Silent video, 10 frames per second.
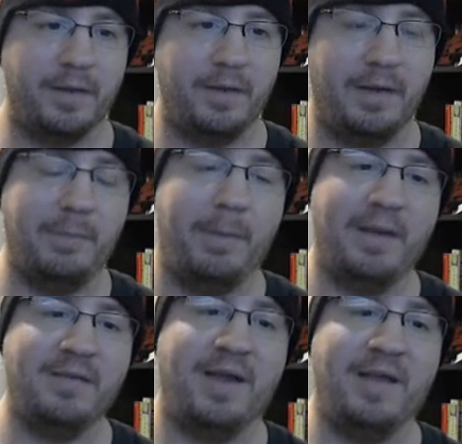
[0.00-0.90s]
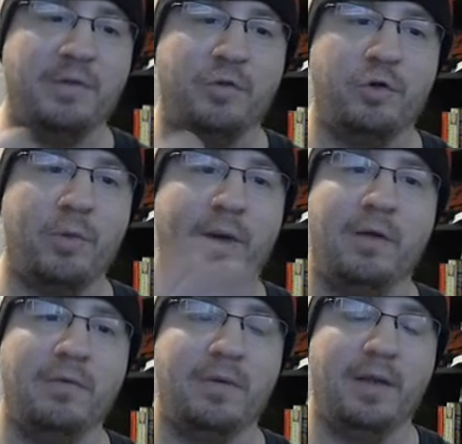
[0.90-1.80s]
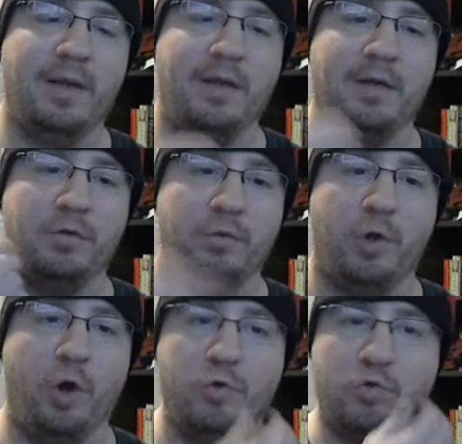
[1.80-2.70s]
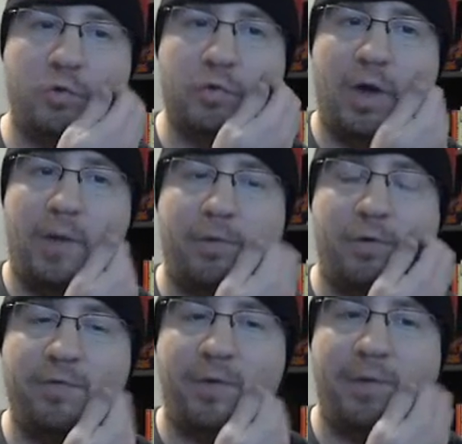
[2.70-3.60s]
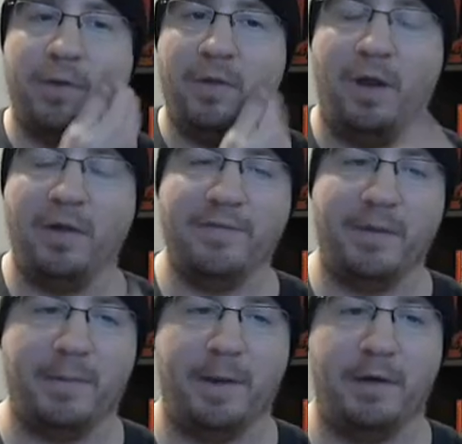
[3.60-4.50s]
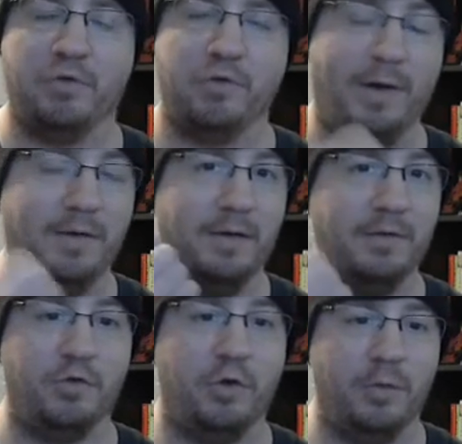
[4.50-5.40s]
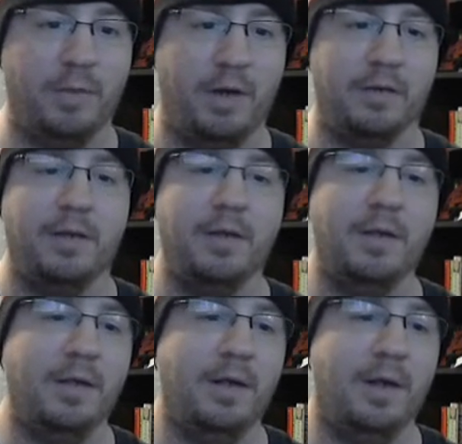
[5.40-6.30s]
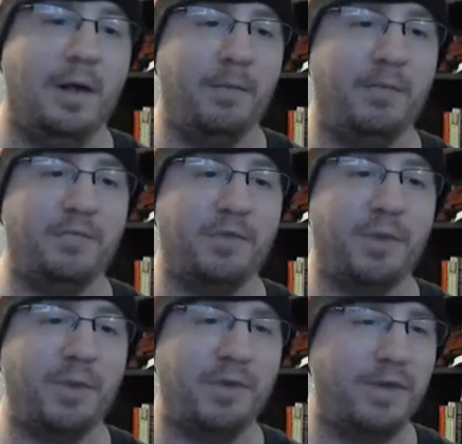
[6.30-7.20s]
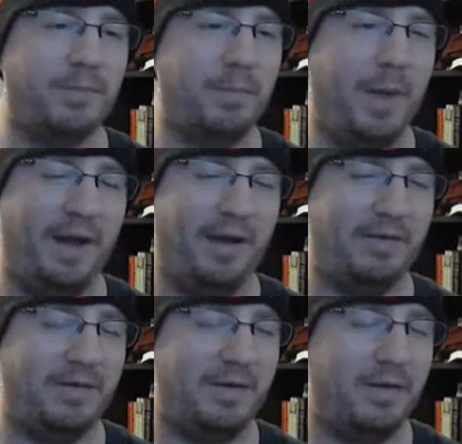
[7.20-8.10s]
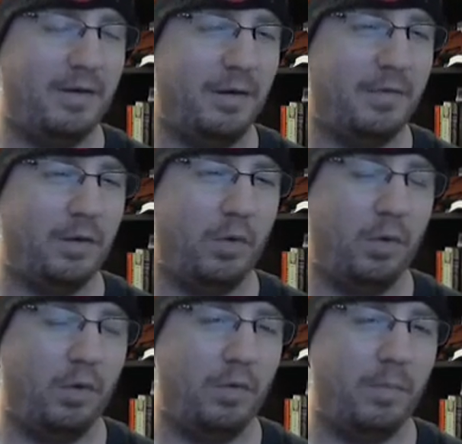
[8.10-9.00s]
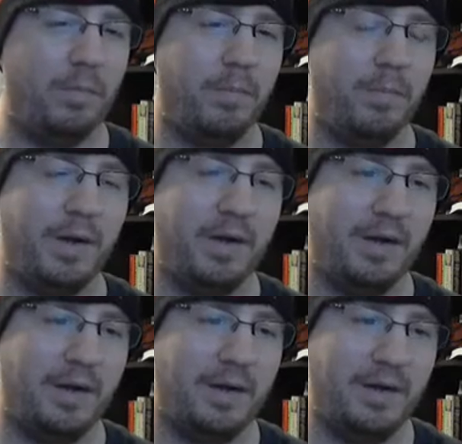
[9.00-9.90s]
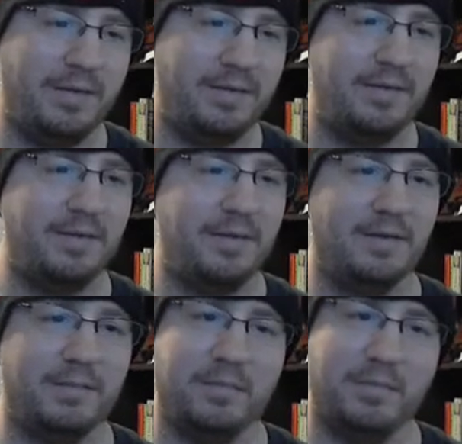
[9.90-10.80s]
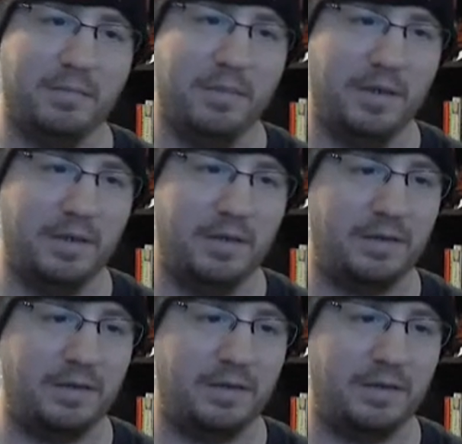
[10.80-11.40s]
it might entice me to turn around and go pull from the non-VIP banner so I can get the Chernobog. So that wasn't a bad idea on the whole, but But